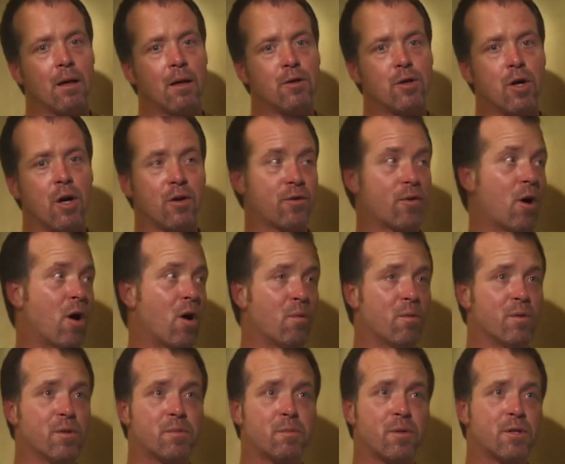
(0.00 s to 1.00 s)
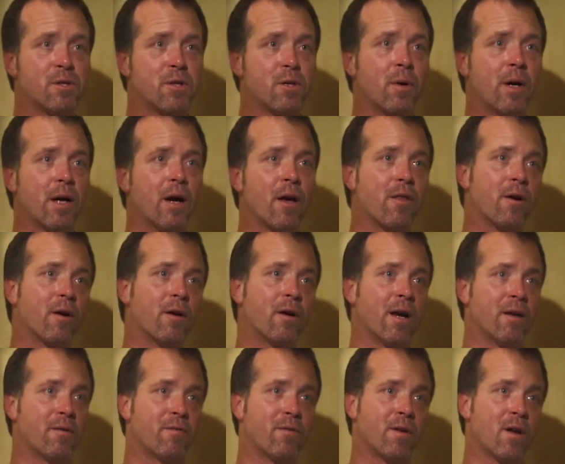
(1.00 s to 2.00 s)
Charles Halt was pursuing other
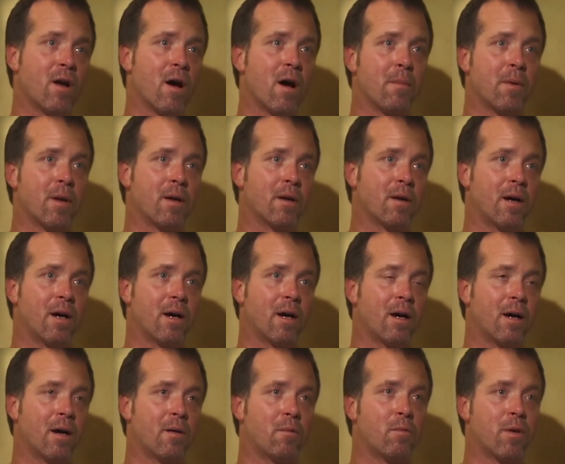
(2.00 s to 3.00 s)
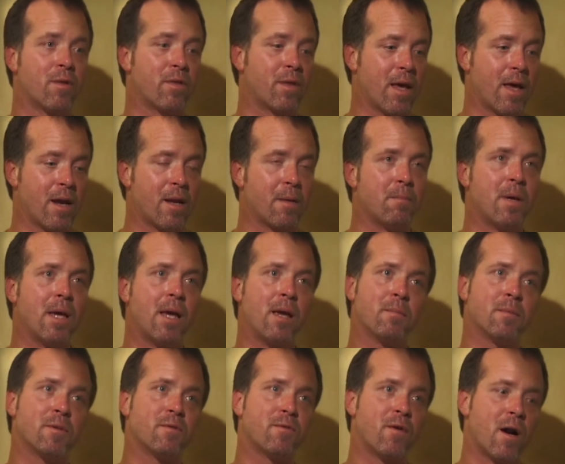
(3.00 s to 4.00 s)
light phenomena uh, with getting
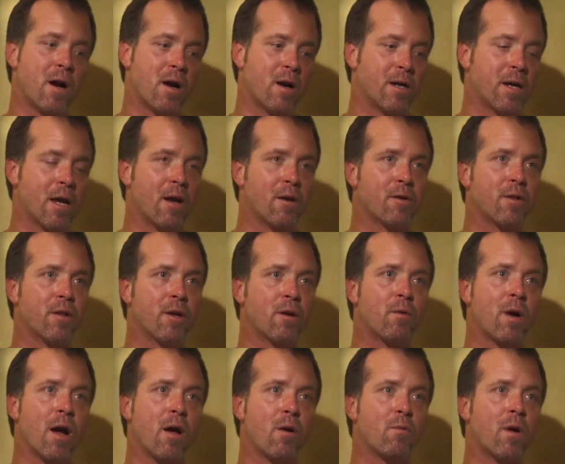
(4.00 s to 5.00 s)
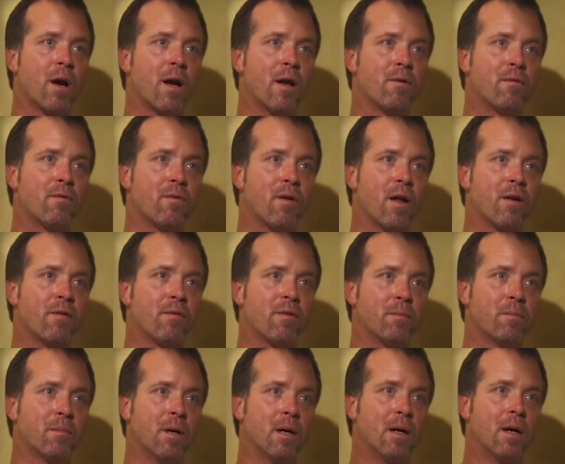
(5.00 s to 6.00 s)
beams fired down to the ground right in front of
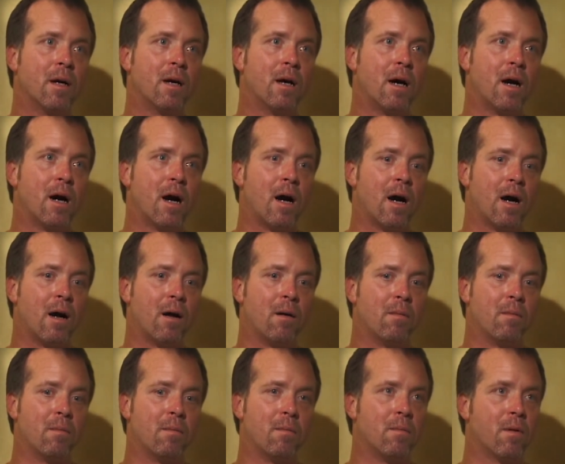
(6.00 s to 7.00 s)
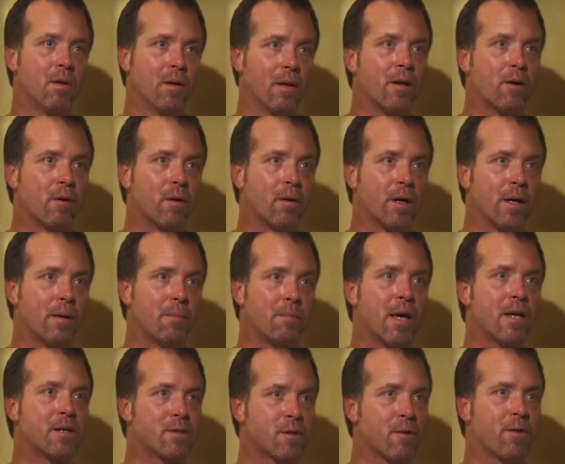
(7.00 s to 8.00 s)
him, uh, literally
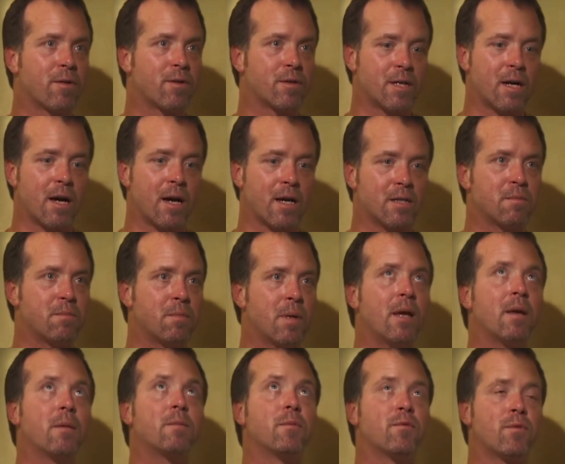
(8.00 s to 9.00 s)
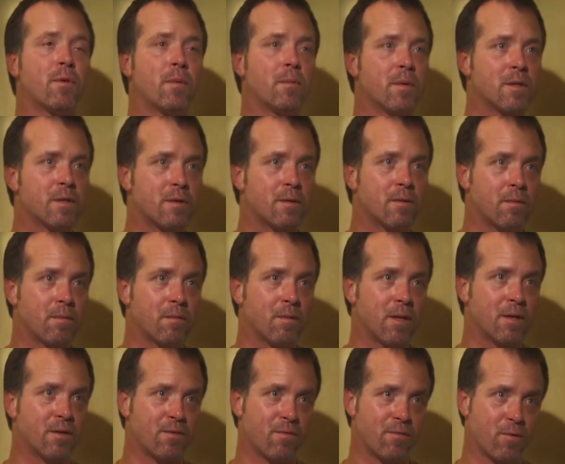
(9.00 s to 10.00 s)
pencil-sized beams from this,
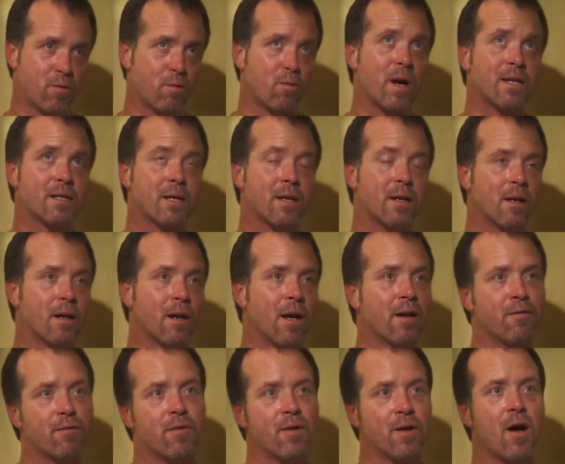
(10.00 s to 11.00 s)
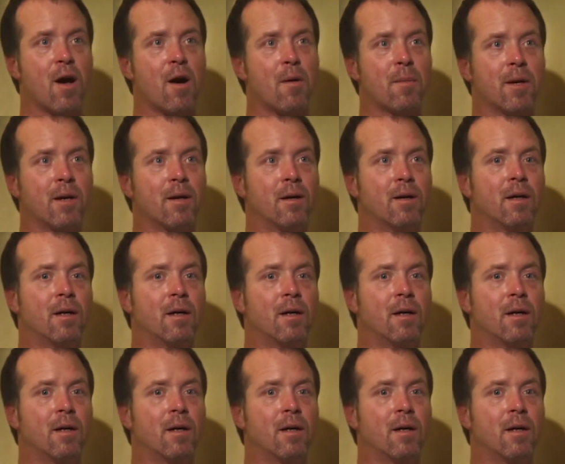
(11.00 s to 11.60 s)
these crescent-like phenomena.